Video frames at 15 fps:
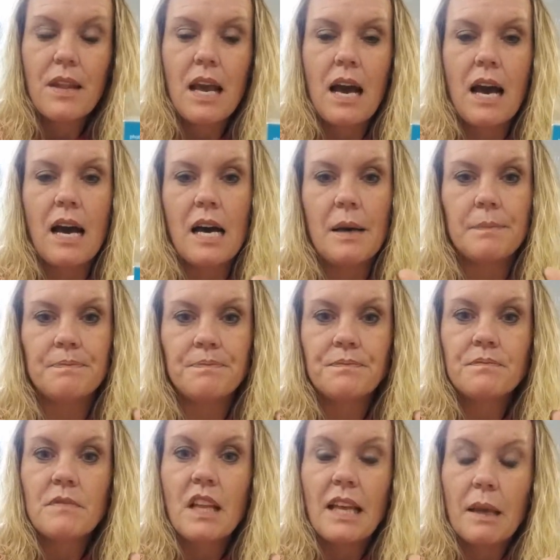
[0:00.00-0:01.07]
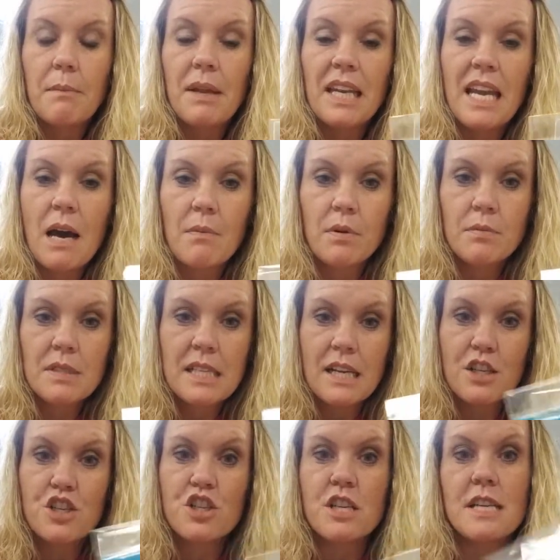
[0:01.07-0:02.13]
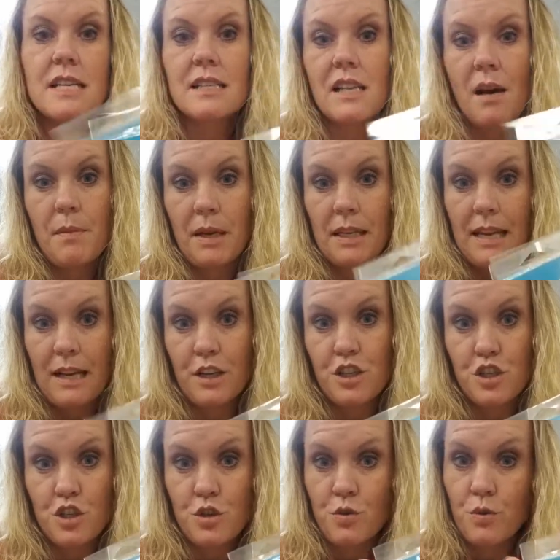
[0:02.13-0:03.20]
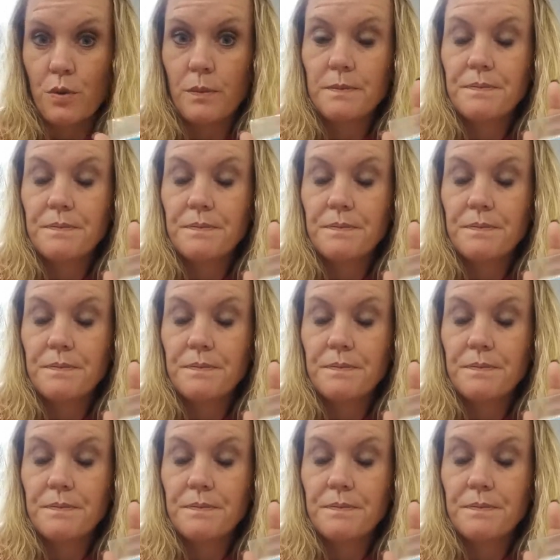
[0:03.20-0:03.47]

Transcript: um, like mini albums, and she is coming next June.